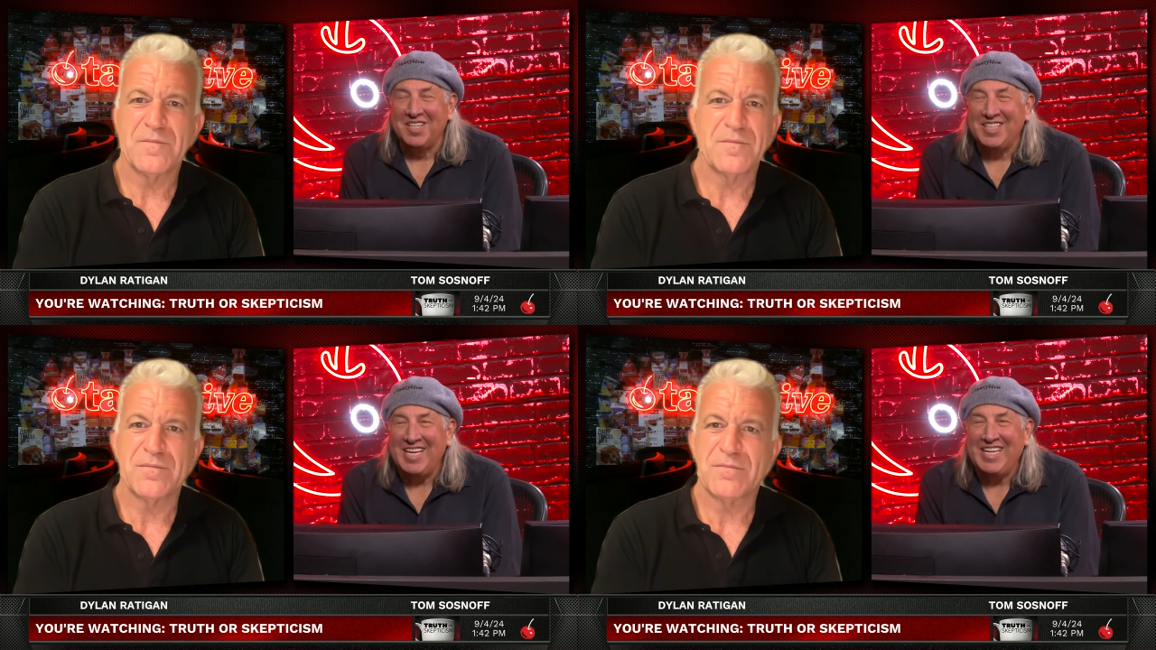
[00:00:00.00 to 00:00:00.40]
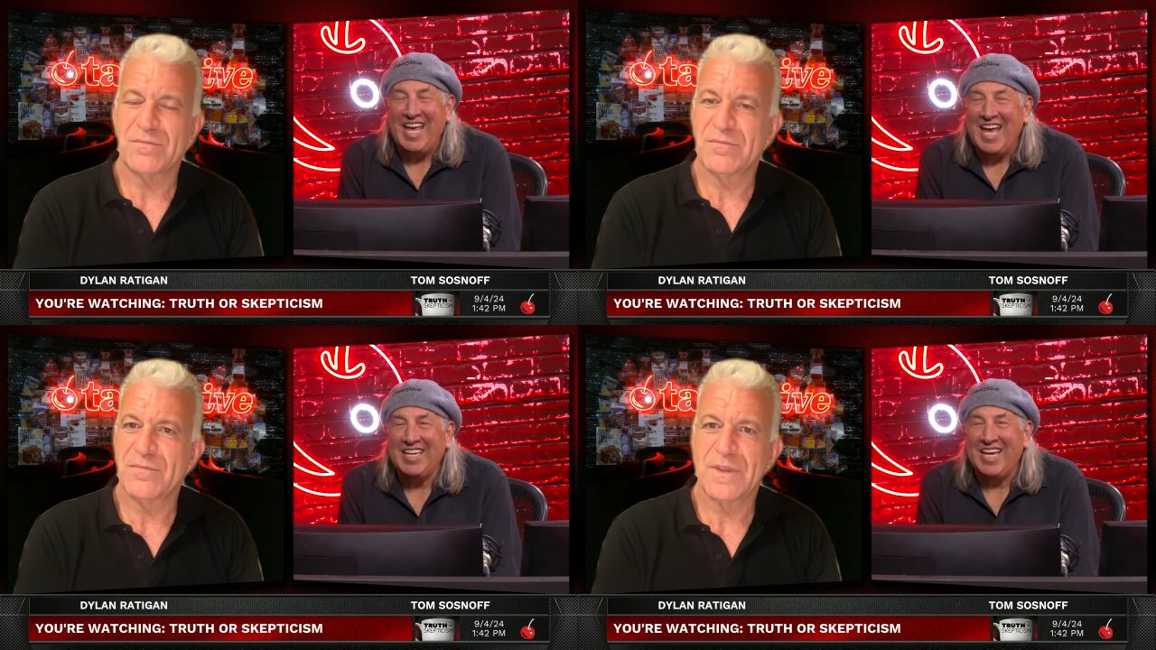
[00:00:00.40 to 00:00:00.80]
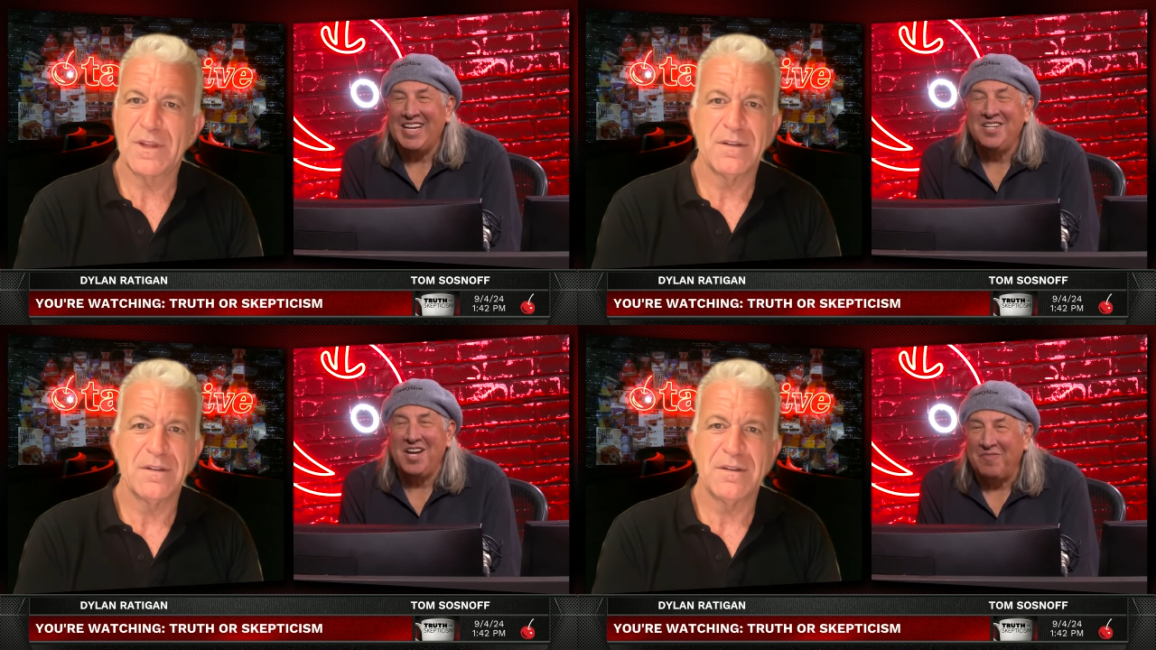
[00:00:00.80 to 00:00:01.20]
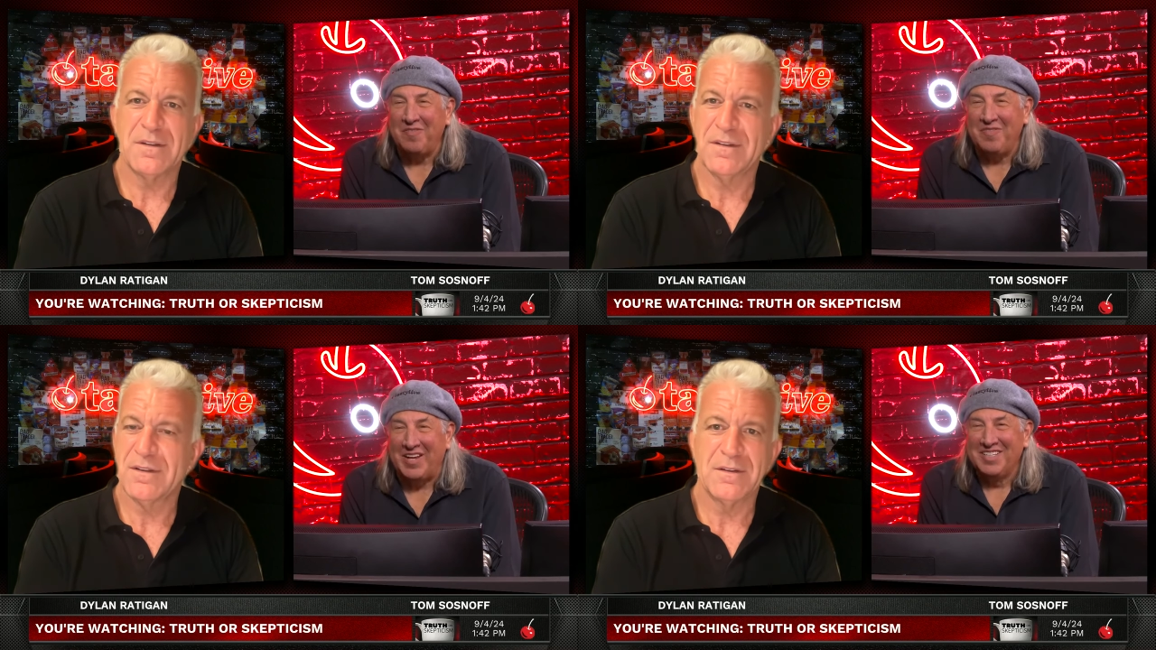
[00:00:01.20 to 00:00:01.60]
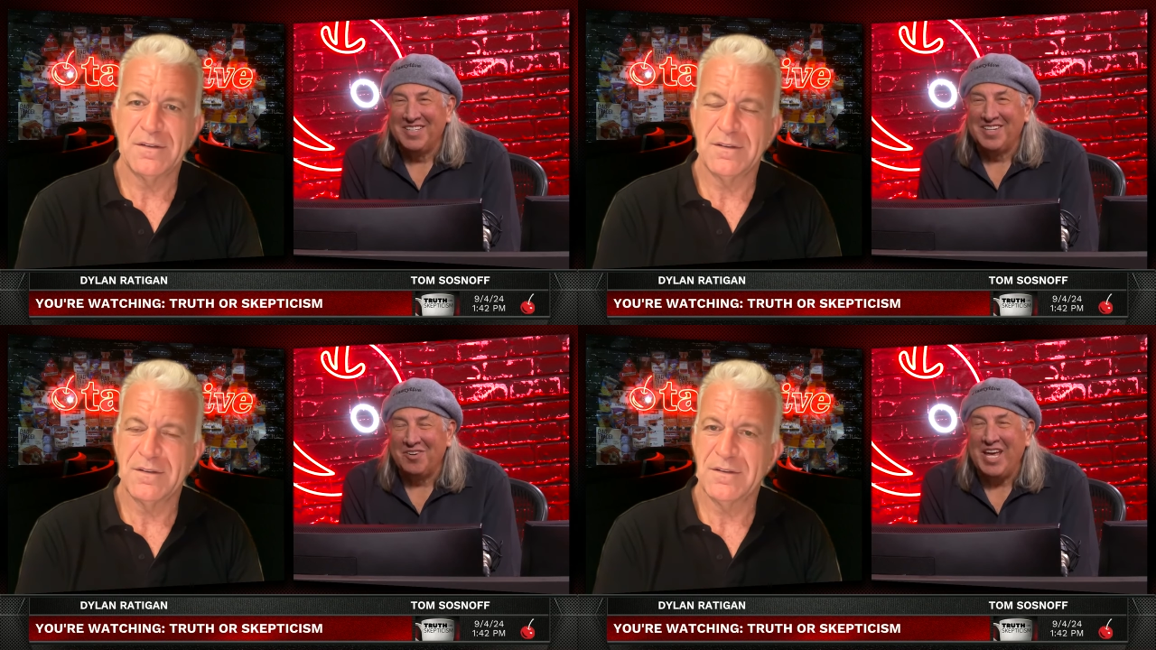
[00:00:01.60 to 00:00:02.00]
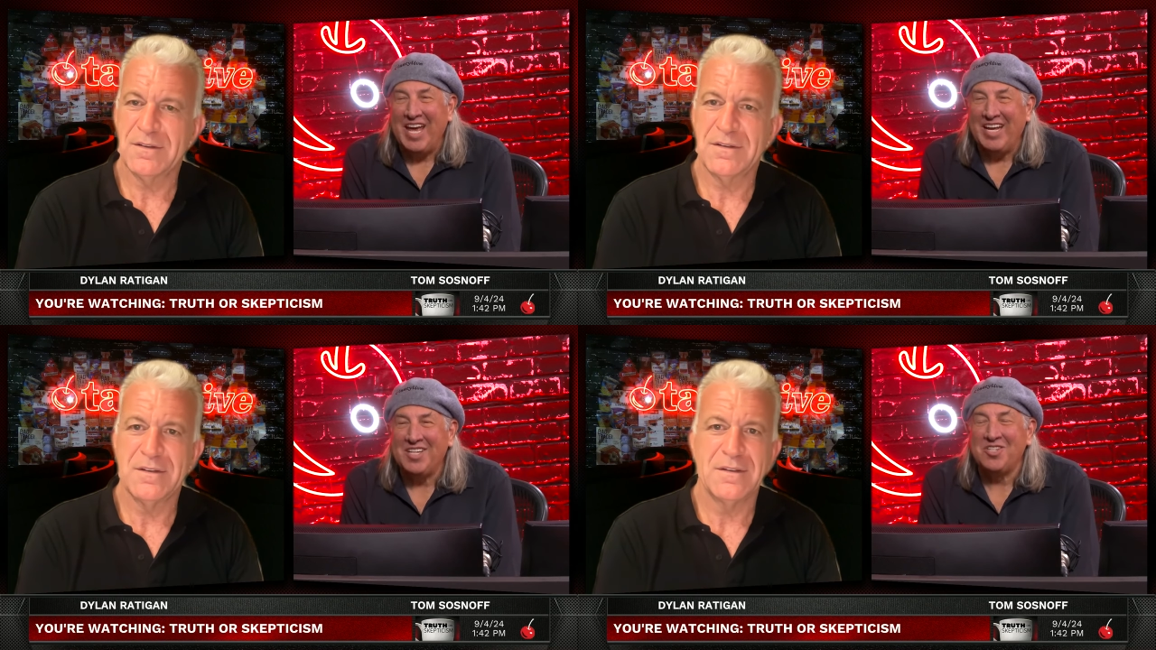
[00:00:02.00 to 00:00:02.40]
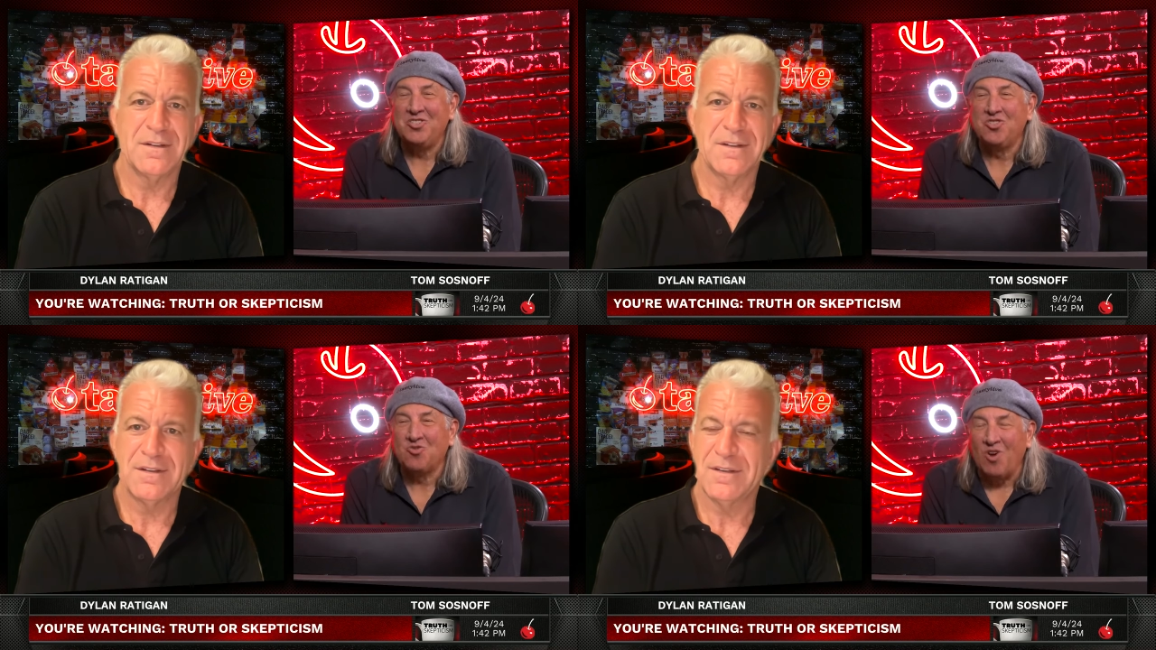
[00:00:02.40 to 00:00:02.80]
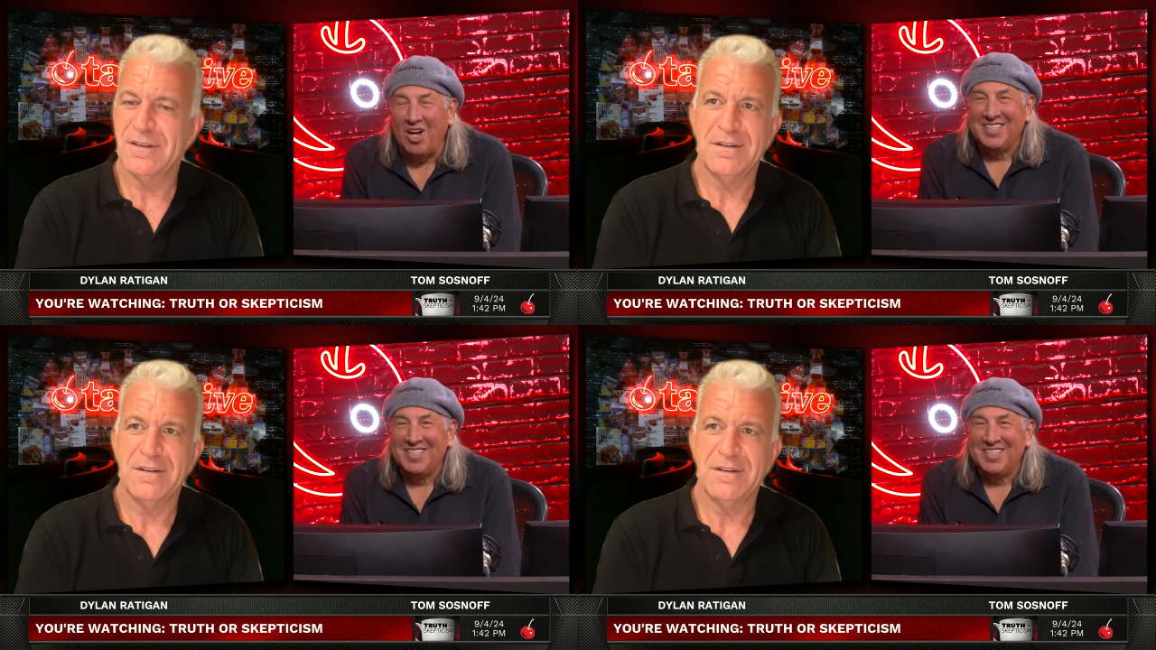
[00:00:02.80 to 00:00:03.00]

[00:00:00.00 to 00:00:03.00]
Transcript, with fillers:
Speaker 1: They can't get enough of it. Okay? It's a drug.